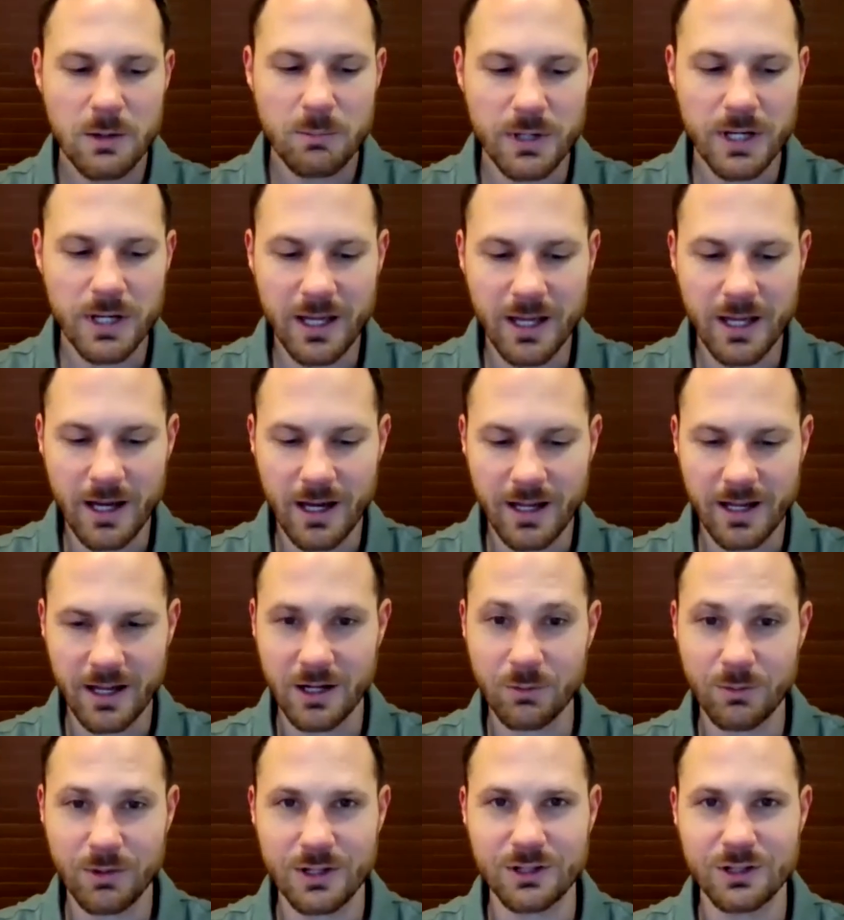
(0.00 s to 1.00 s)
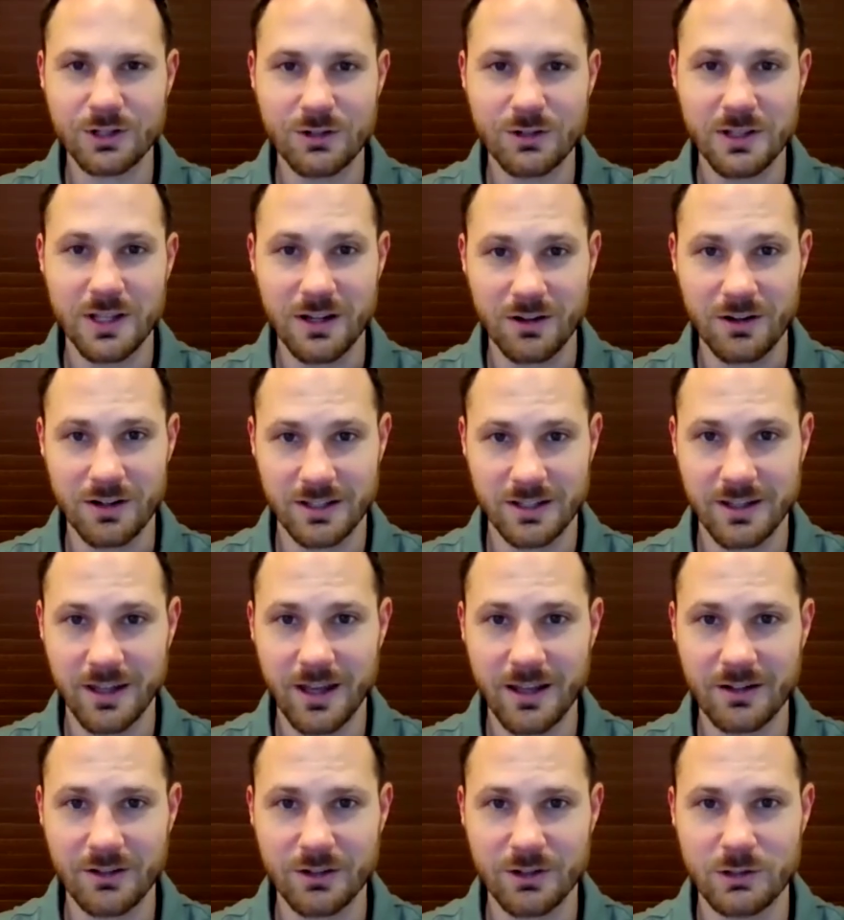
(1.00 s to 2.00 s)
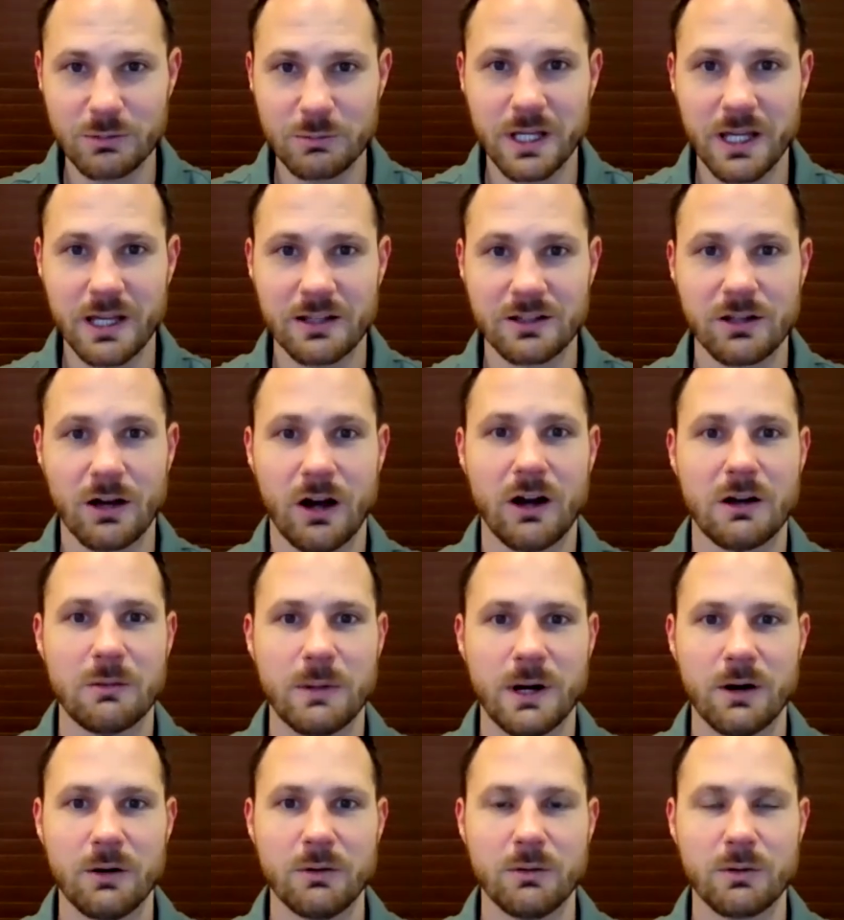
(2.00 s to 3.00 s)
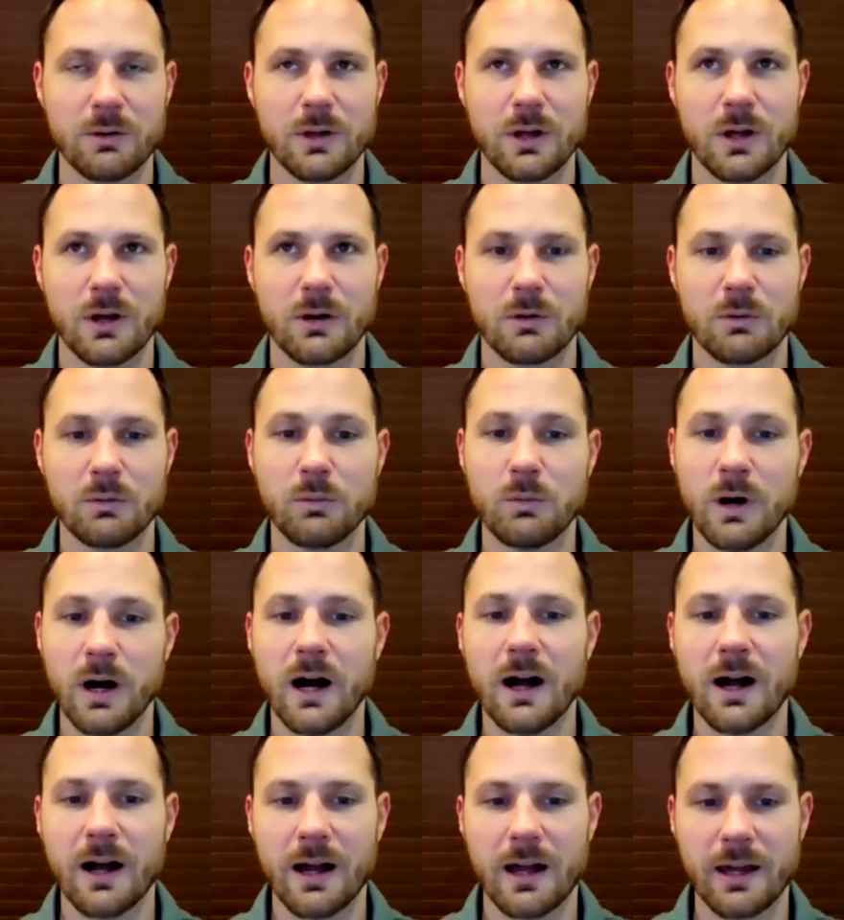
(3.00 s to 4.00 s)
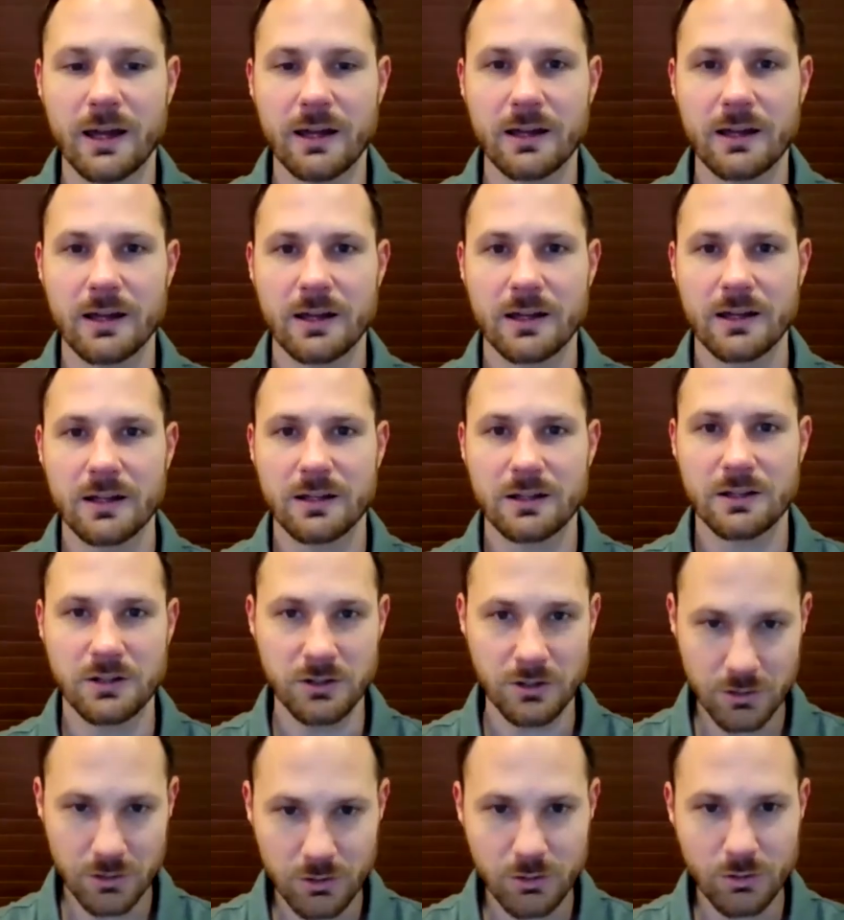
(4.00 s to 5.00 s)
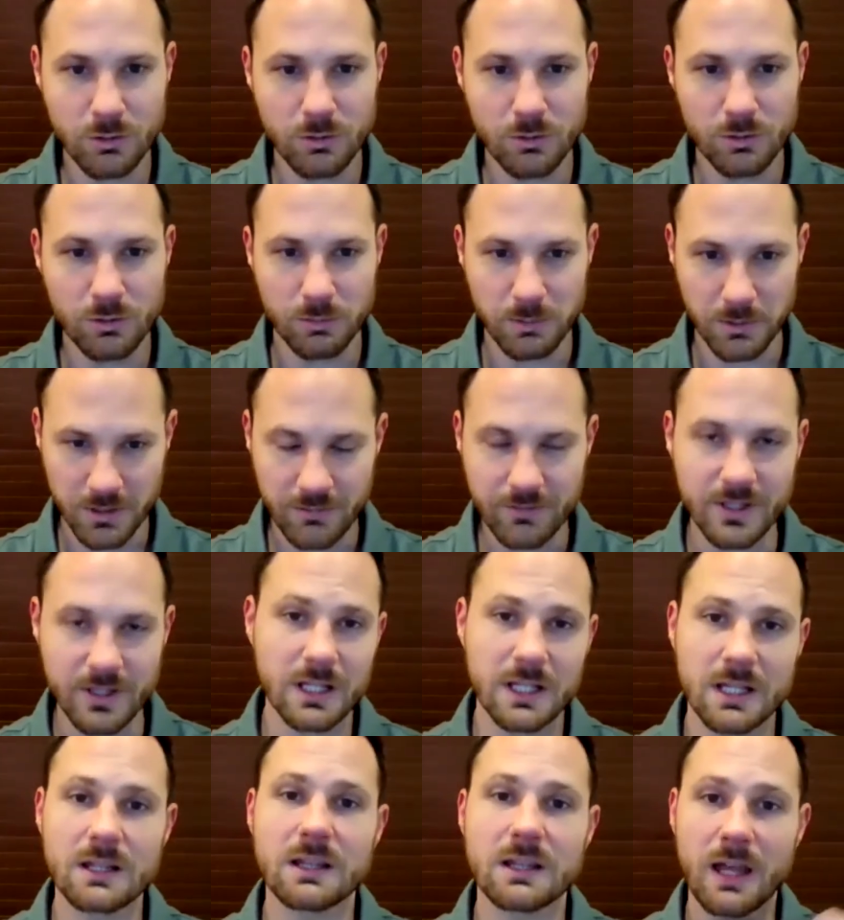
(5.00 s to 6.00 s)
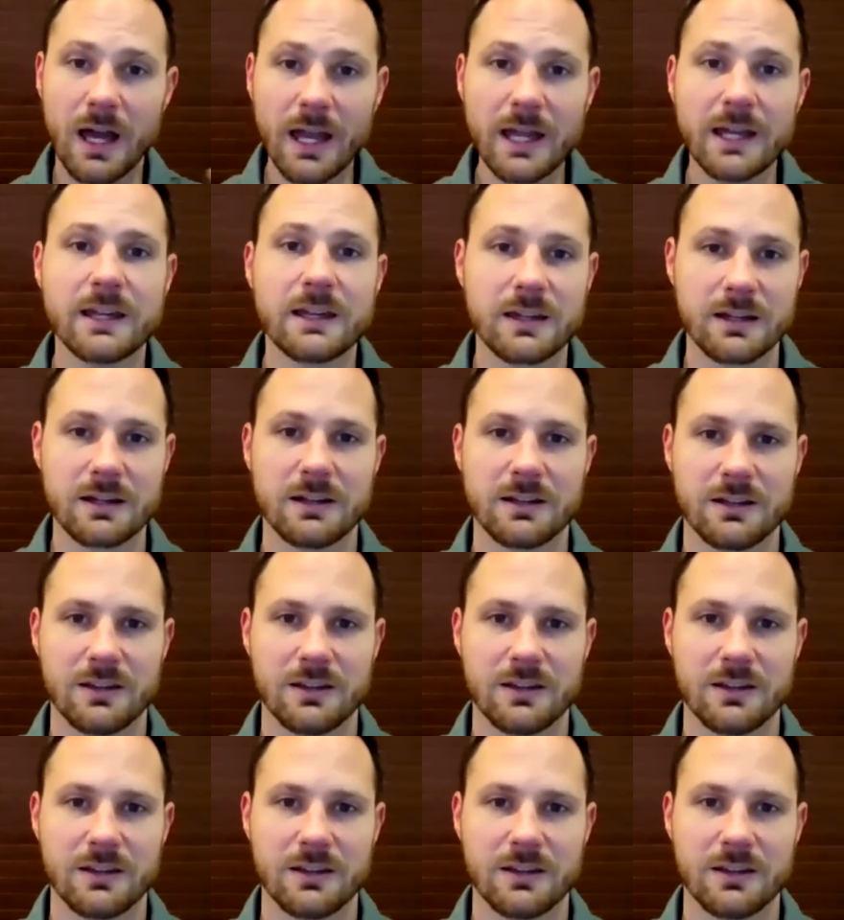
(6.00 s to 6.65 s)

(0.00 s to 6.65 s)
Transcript: But I kind of want to turn that on its head a little bit and talk about why you specifically like